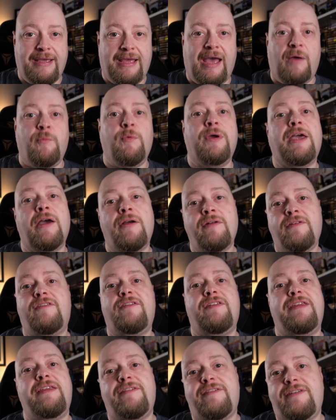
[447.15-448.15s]
and we're going to
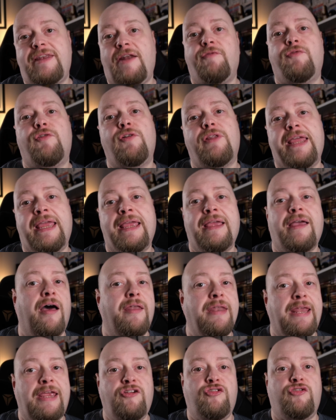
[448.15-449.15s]
see several
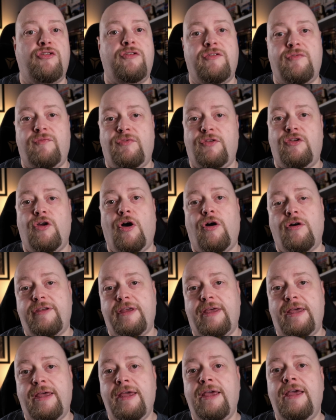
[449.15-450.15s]
incarnations of the
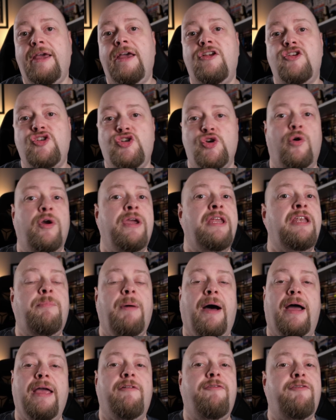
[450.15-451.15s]
Doctor joined
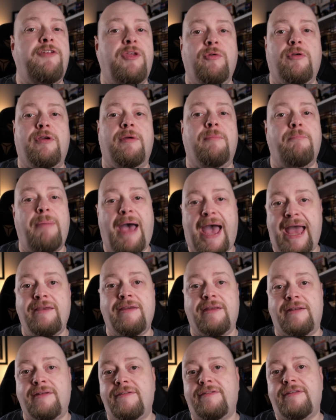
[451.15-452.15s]
by a few
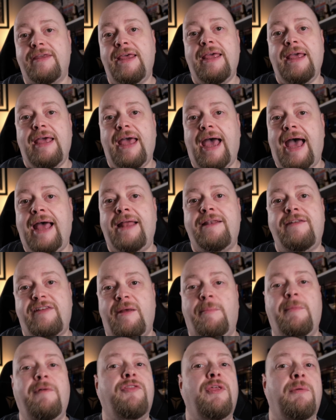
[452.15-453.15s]
companions and
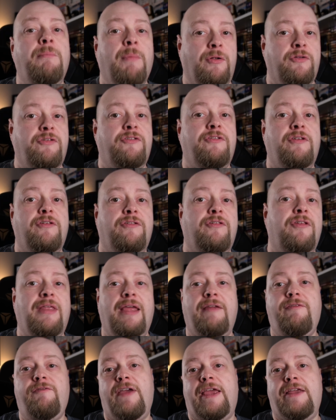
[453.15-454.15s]
some of the monsters that
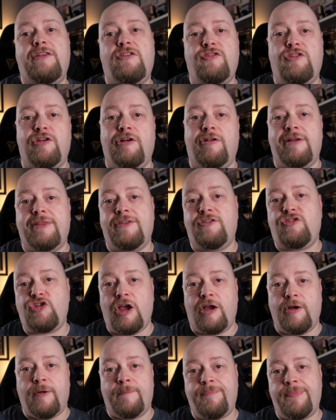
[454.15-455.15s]
they face during the
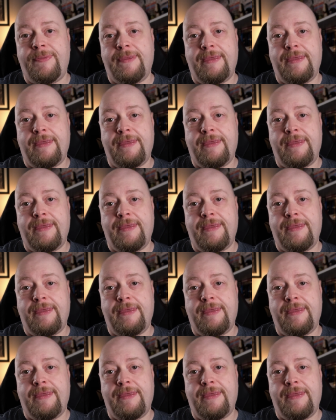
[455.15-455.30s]
show.